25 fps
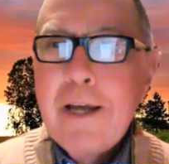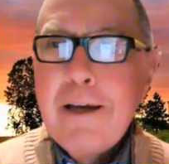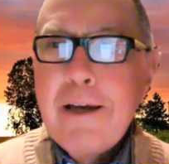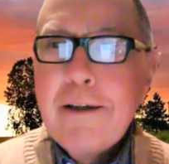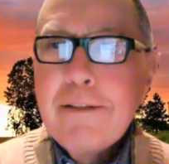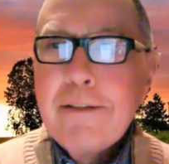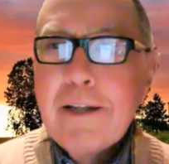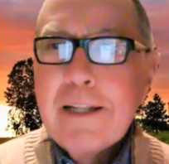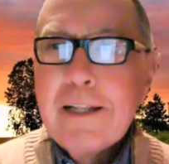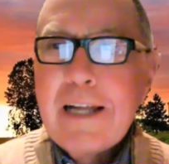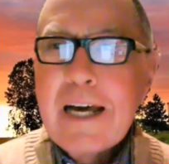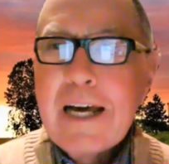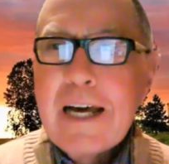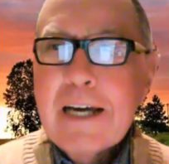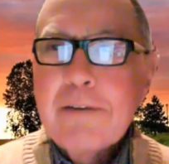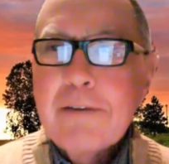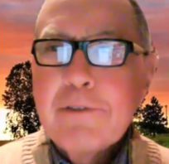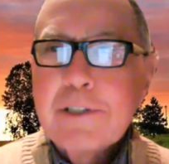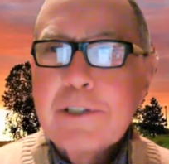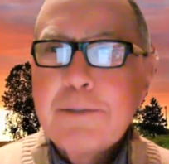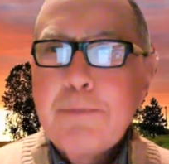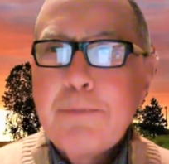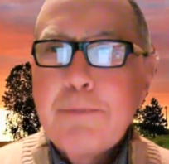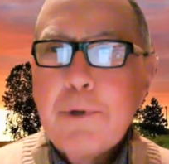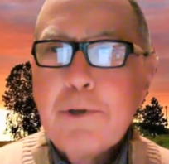the lack of
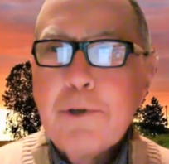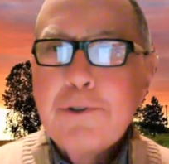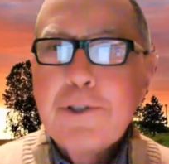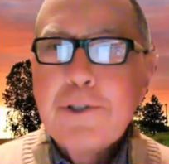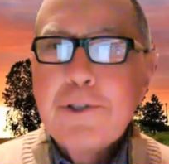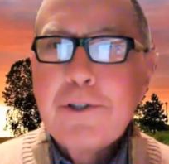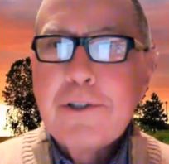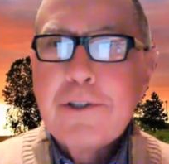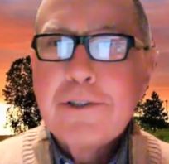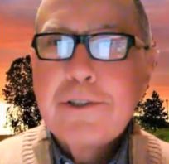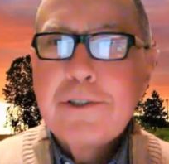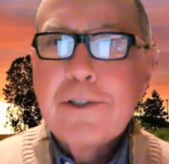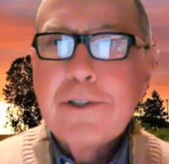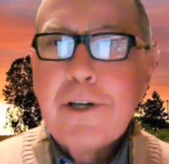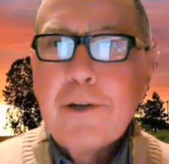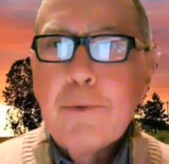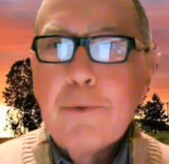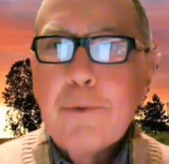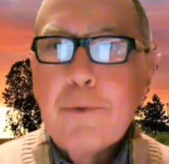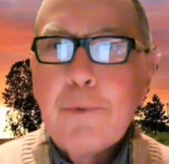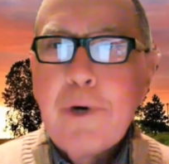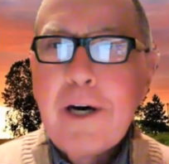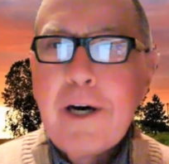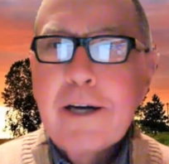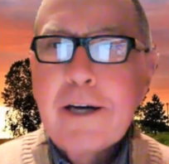exposure to
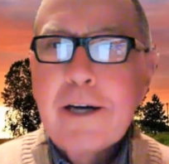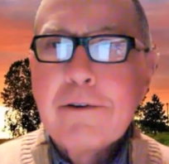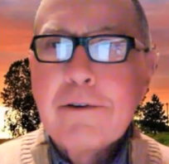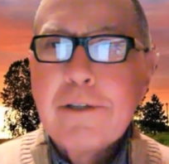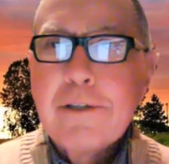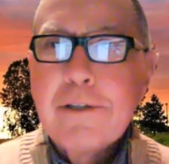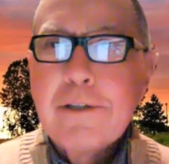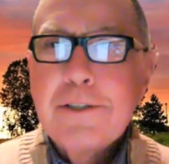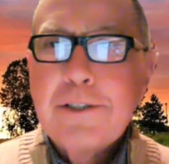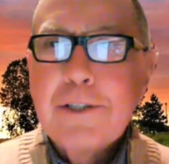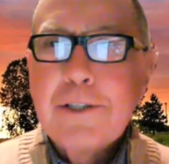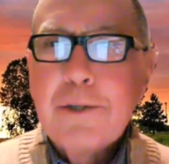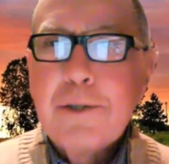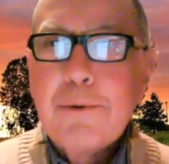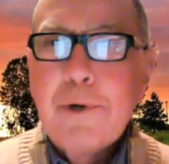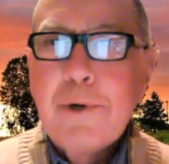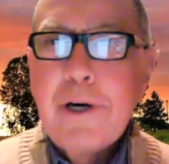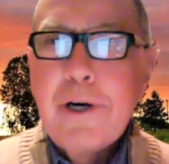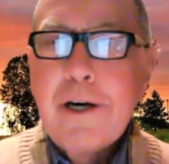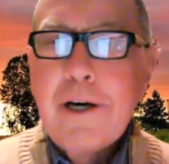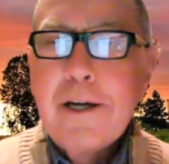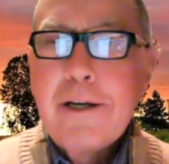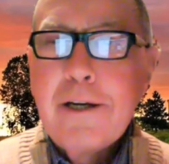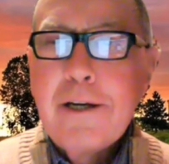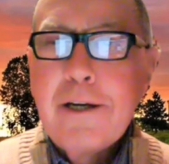salt water and so
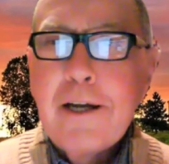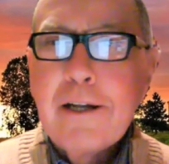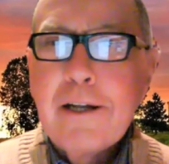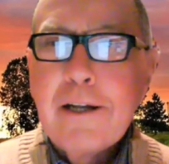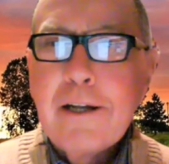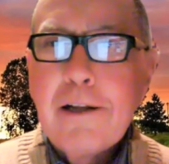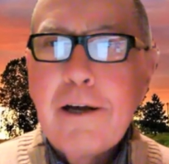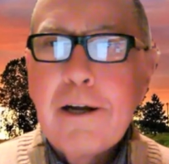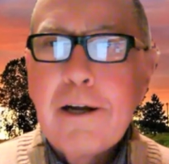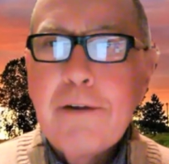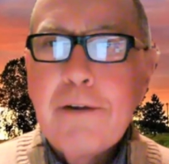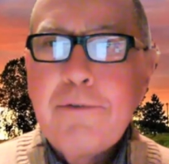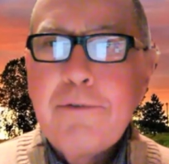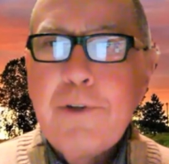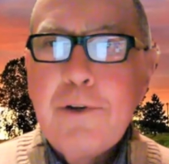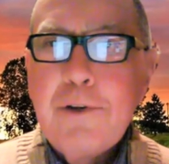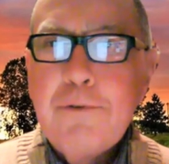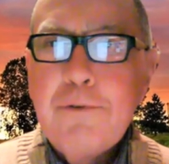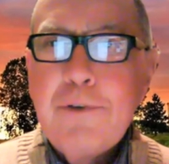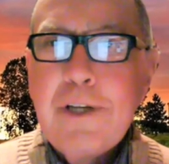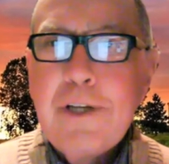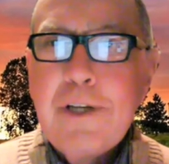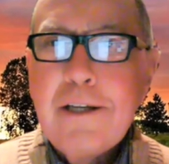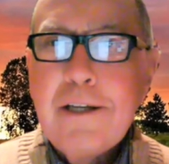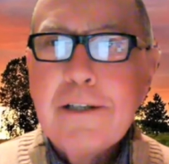on, and a lot of
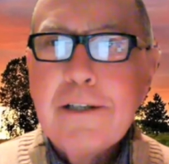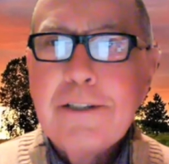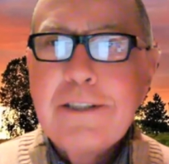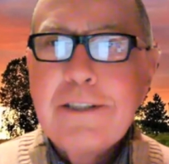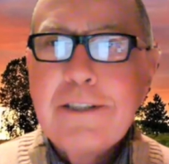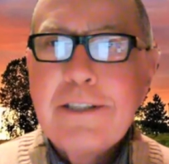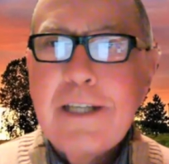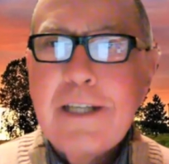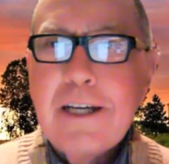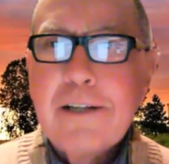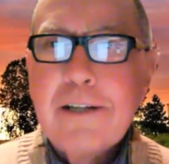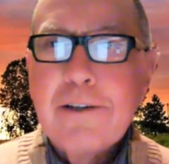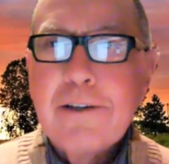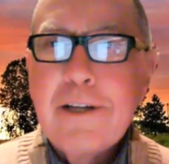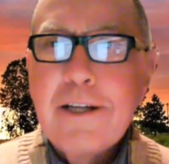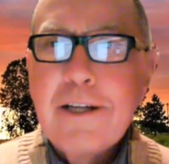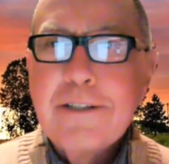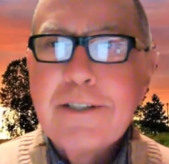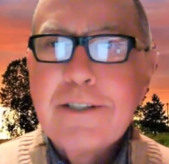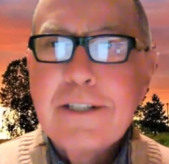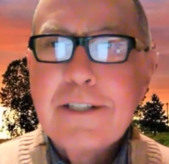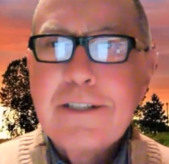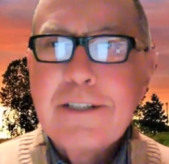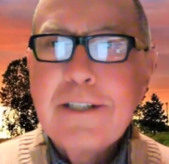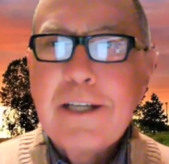UV, is
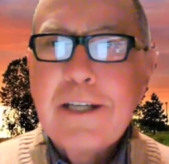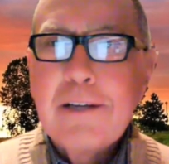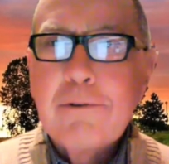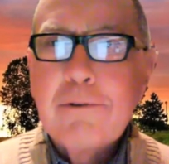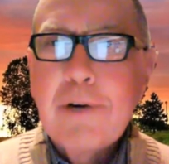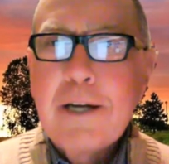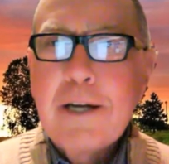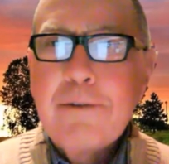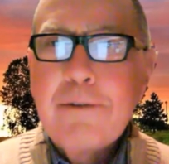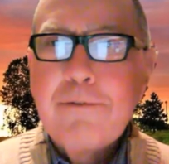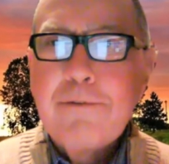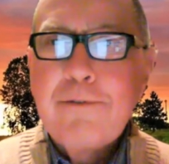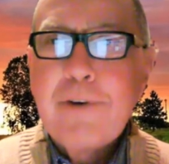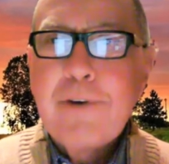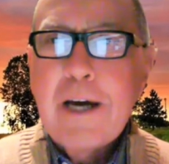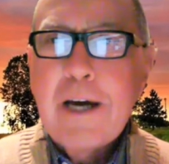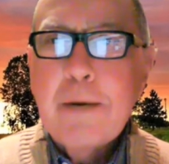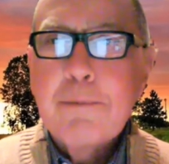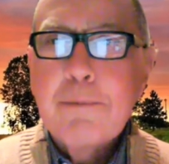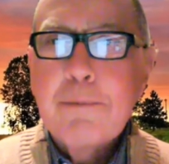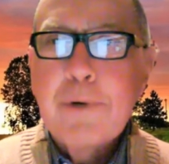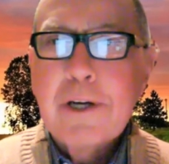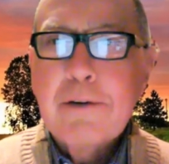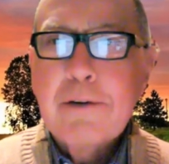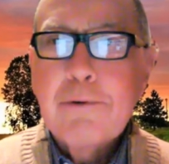the Sailrite
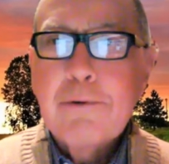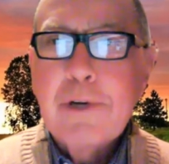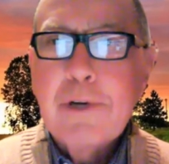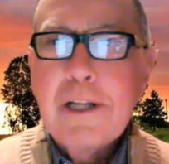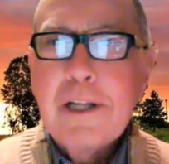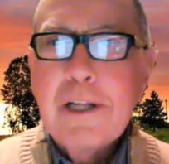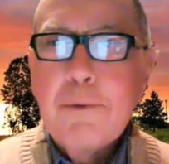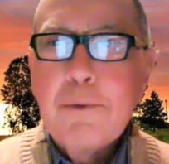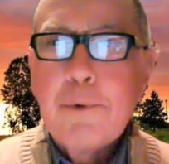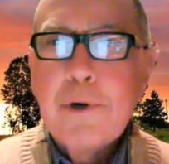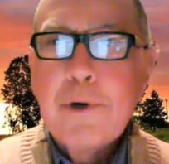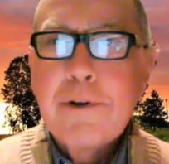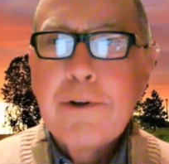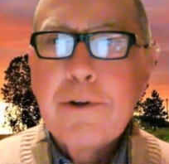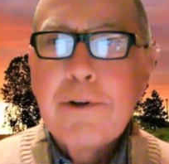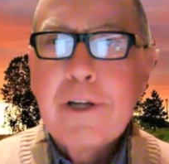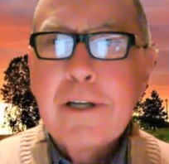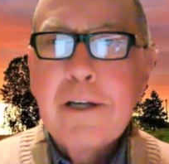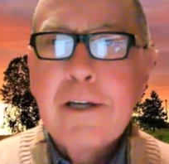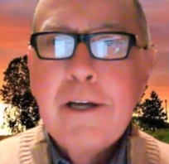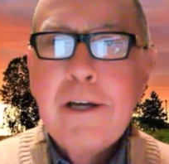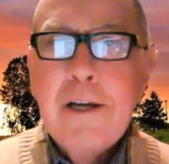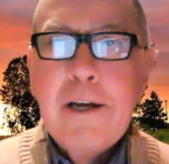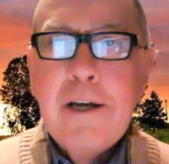fabric really worth it?